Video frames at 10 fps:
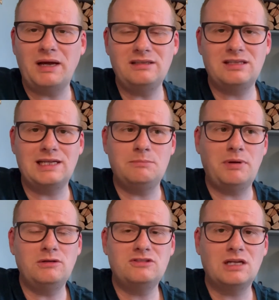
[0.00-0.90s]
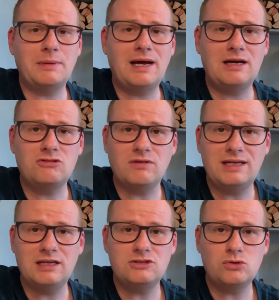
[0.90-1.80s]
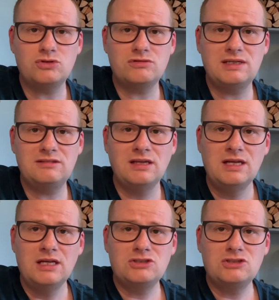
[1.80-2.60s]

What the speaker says: basically boasting about how great her daughter is.